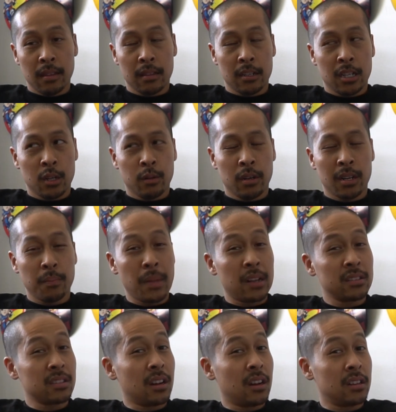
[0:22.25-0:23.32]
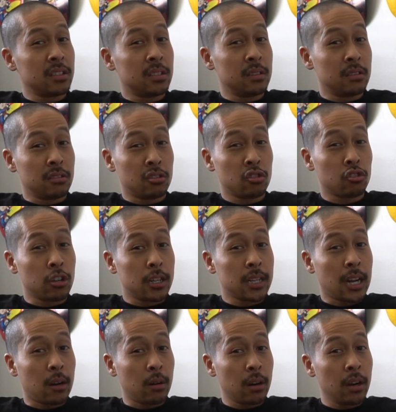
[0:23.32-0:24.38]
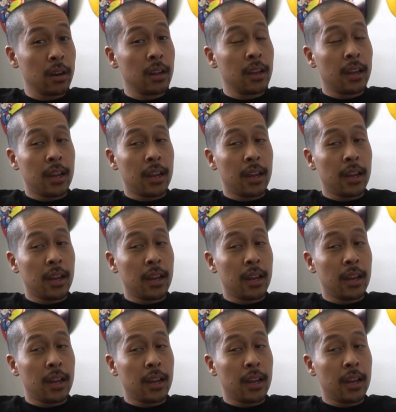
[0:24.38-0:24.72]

The tow hook mounts onto the strut tower,